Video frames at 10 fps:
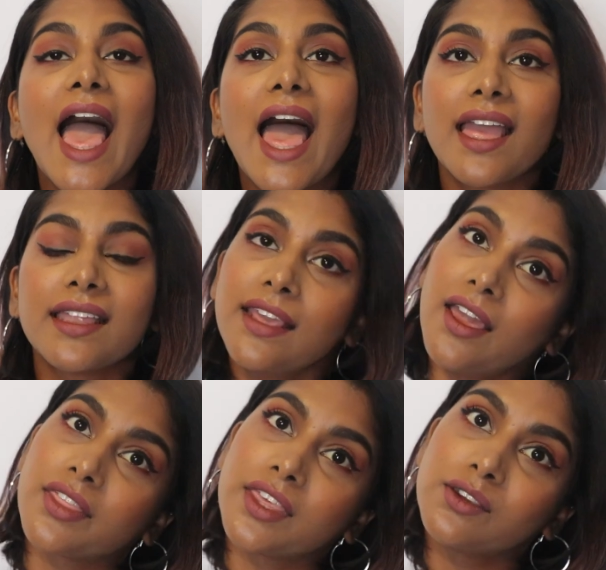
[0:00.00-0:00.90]
And
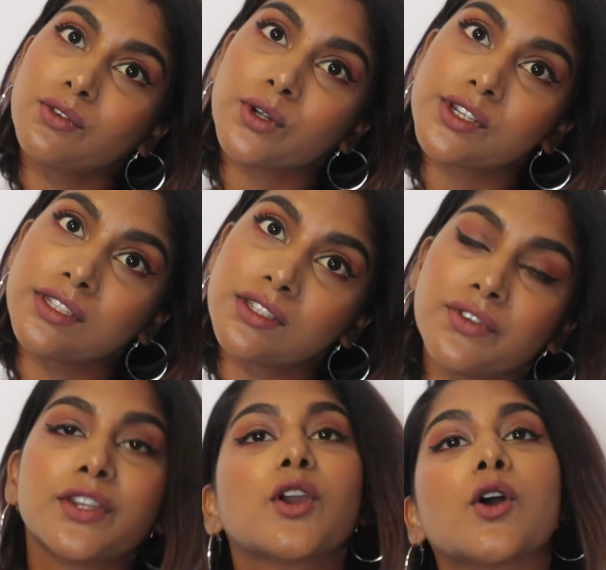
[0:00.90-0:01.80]
yeah, thank you for watching this
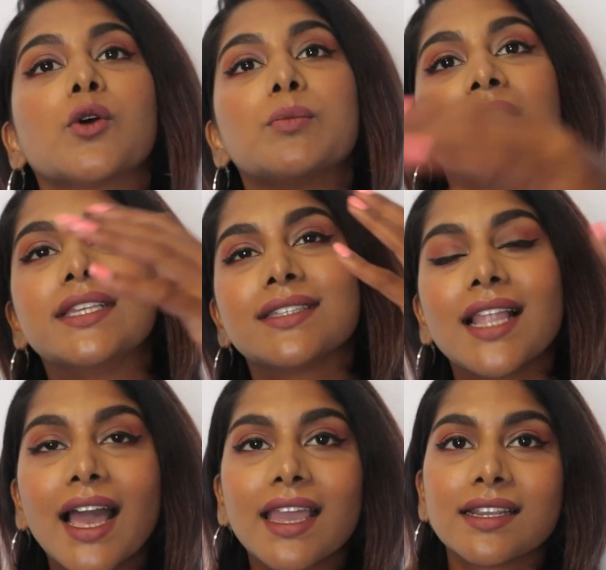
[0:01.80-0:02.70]
video. Please
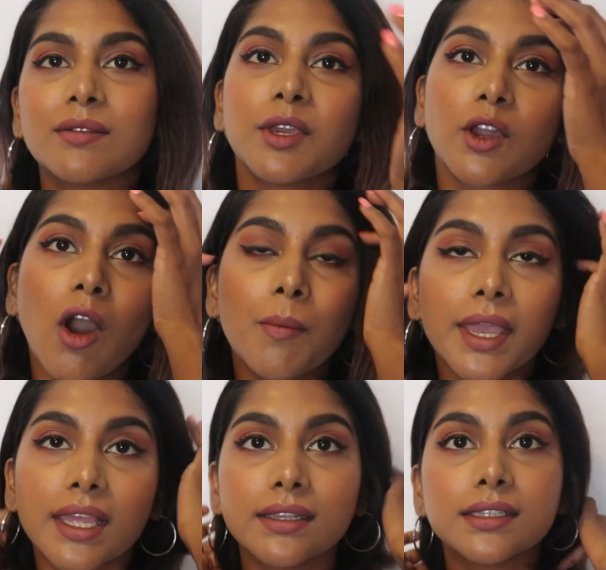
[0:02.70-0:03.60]
like, leave me a
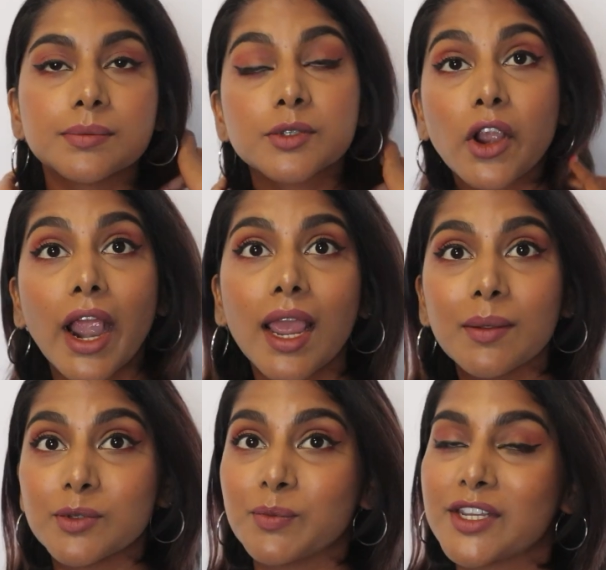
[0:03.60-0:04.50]
comment,
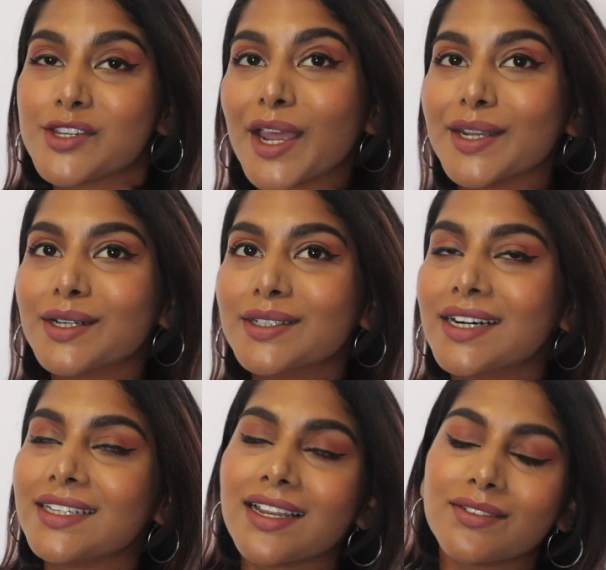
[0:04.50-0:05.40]
subscribe to my channel.
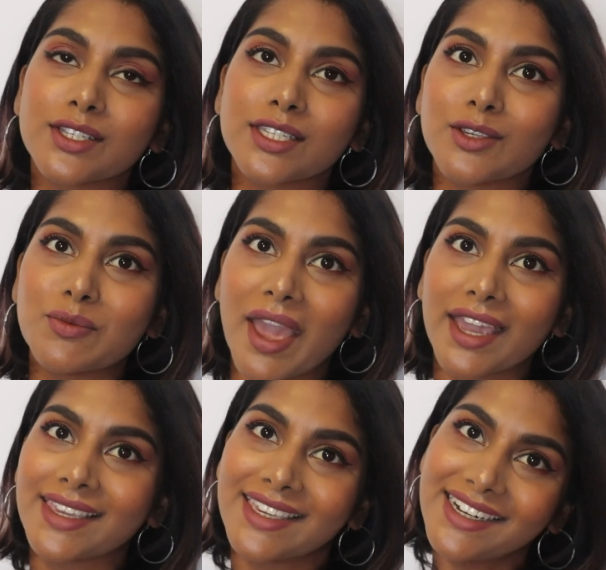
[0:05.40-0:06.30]
I'd love to see you
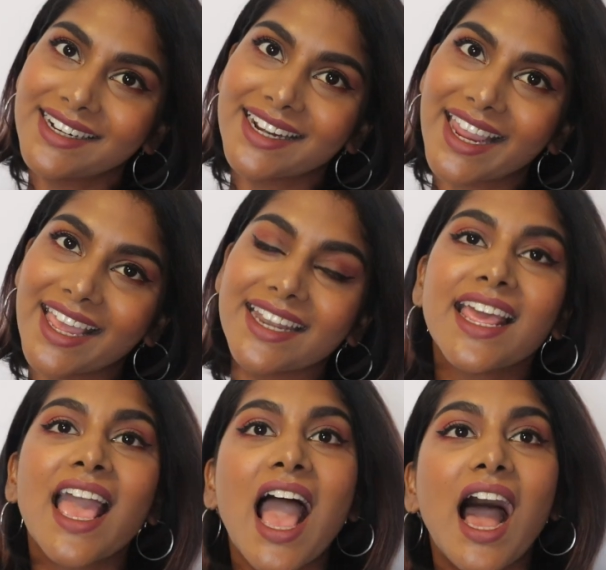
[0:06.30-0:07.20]
back here
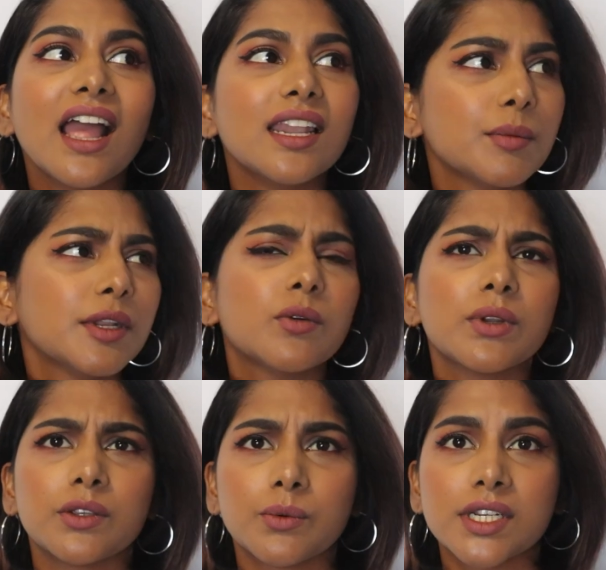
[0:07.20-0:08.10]
again, and let me know
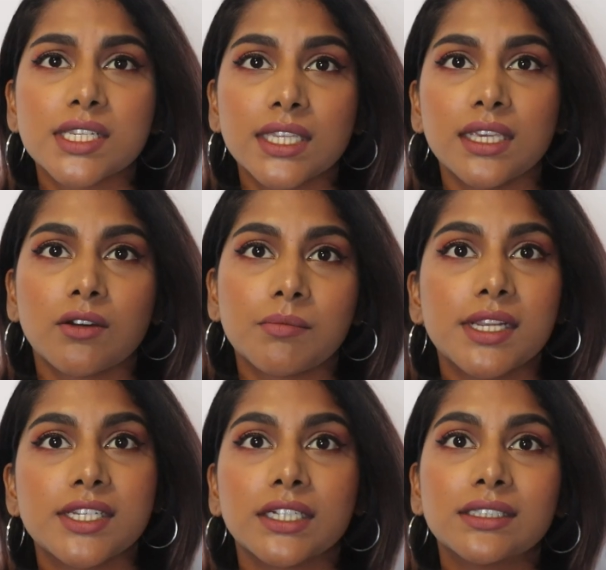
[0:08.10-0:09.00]
what you want to see on
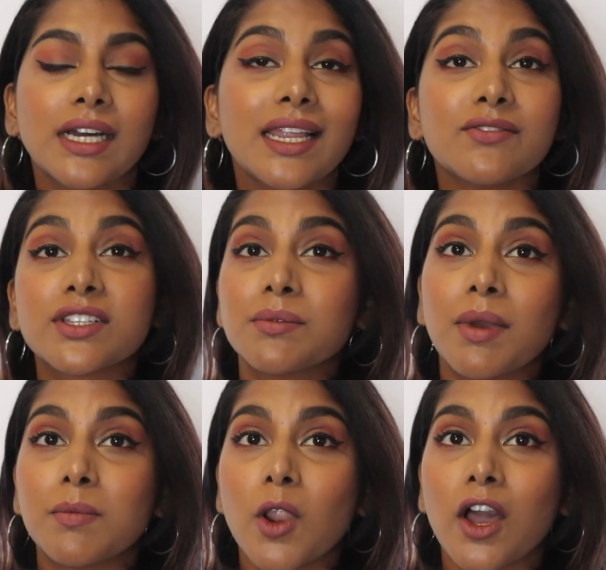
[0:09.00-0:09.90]
my channel, and visit
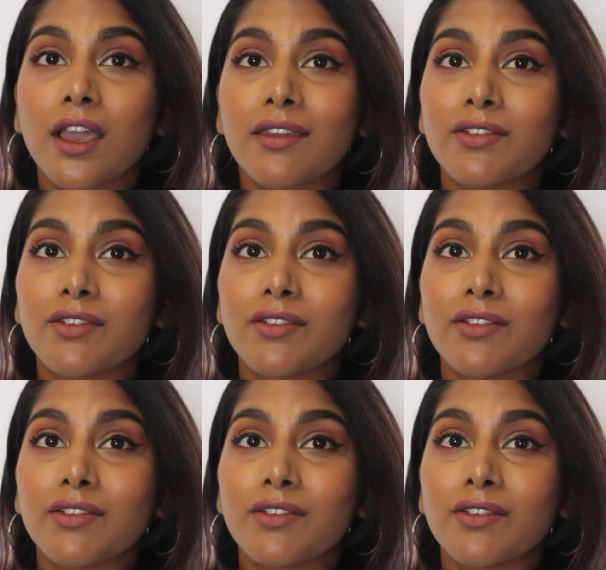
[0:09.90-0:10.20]
my blog.